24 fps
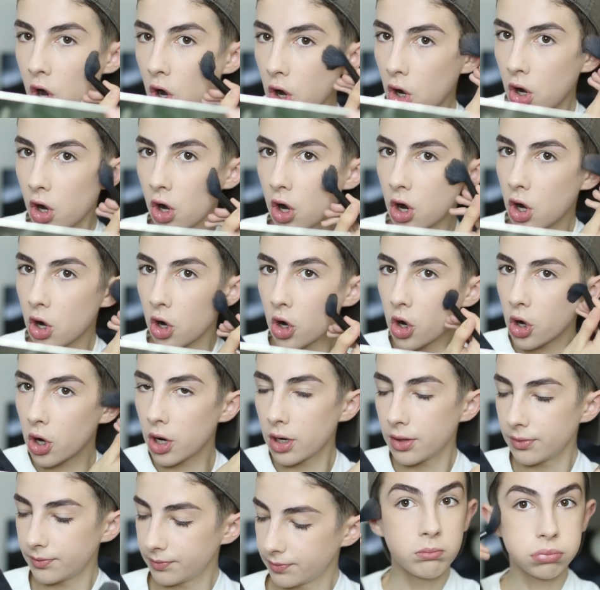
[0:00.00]

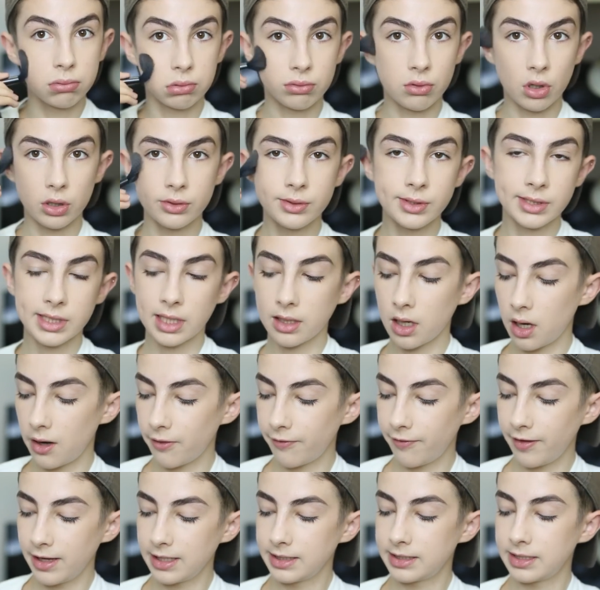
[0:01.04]
her, bronzing
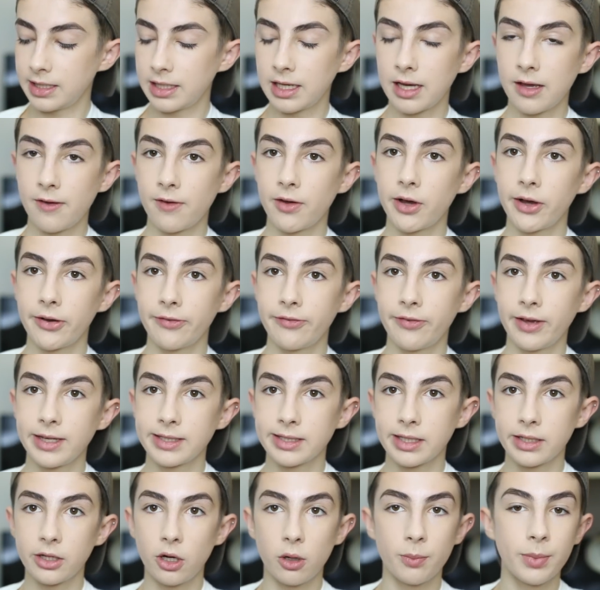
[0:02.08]
our face to give our
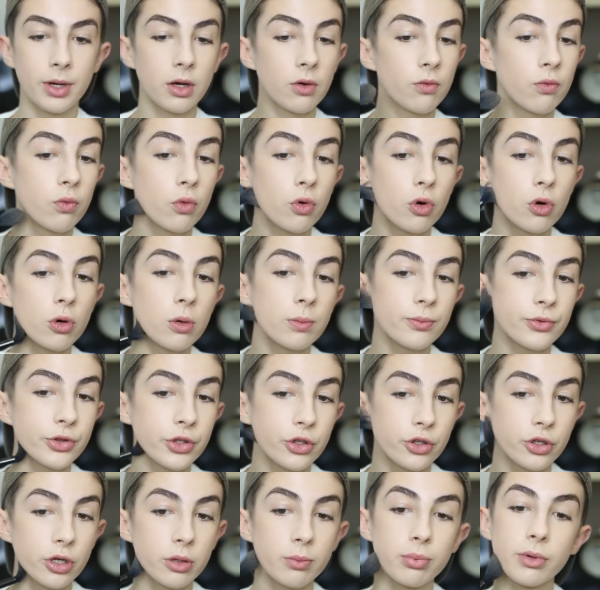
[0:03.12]
face a little bit of
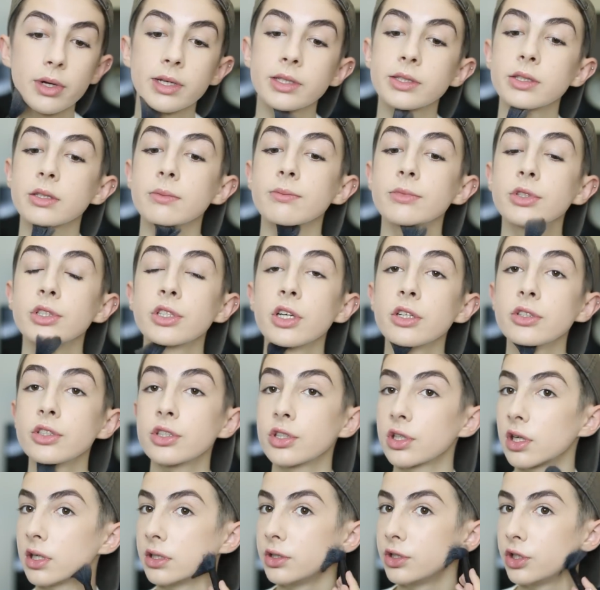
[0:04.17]
warmth, you know, bring some
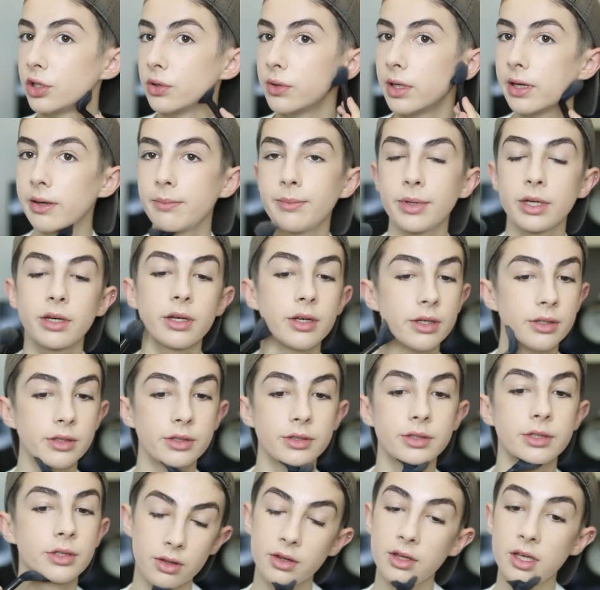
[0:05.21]
sunshine to it
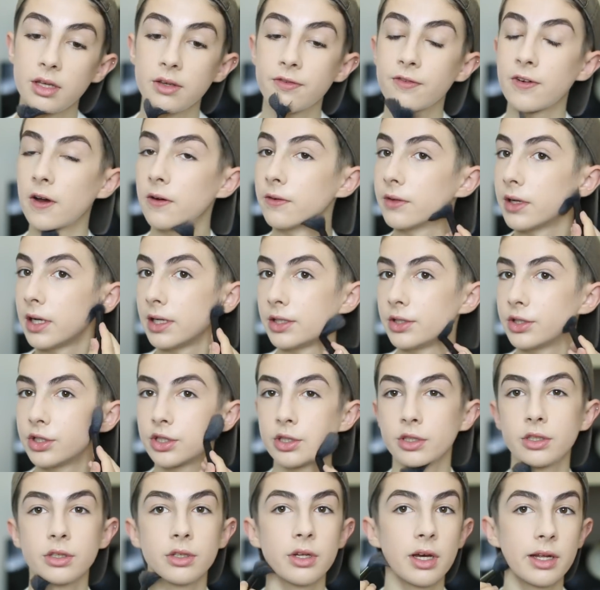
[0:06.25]
because the
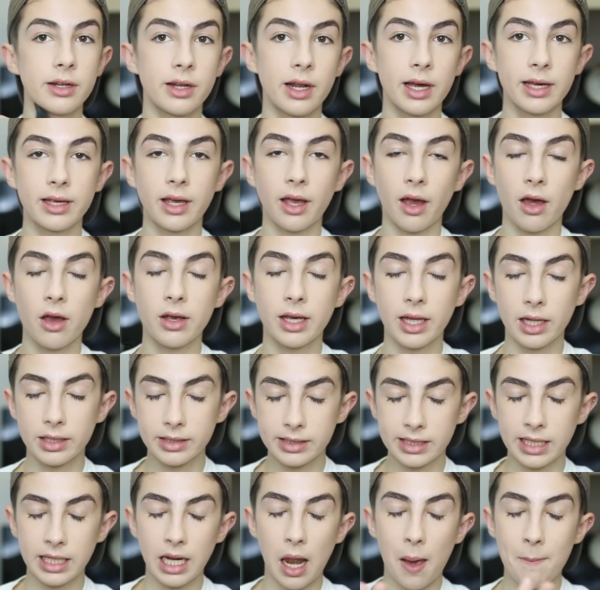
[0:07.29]
foundation and like
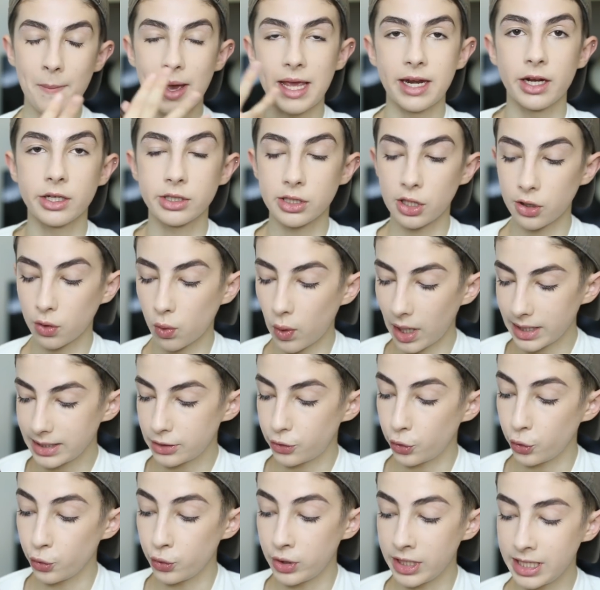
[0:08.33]
concealer made us look
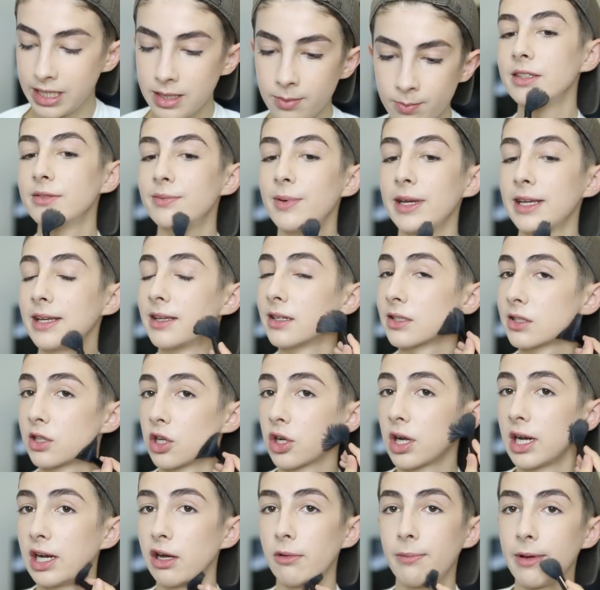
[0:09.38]
quite 2D. It's making us
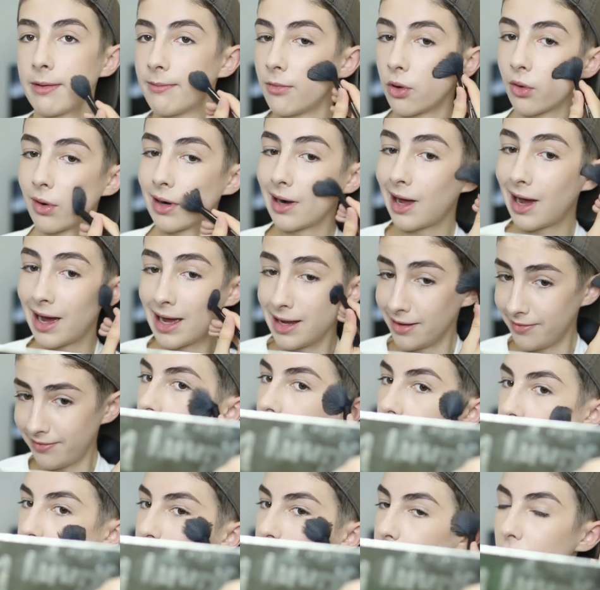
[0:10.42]
look a little bit more
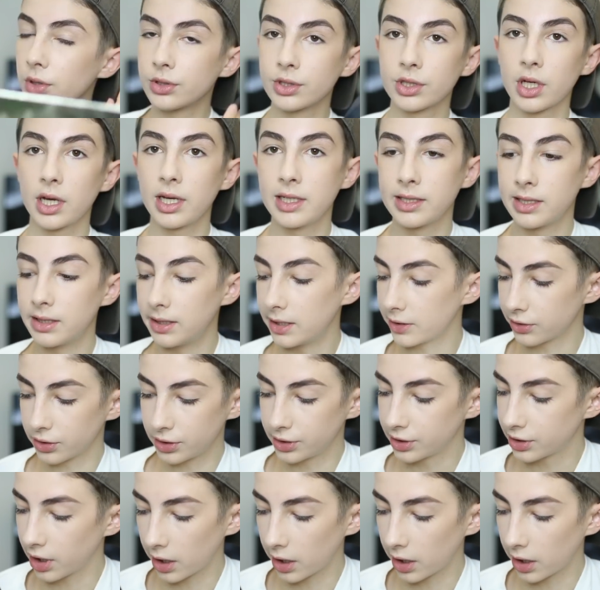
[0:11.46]
alive. This bronzer is literally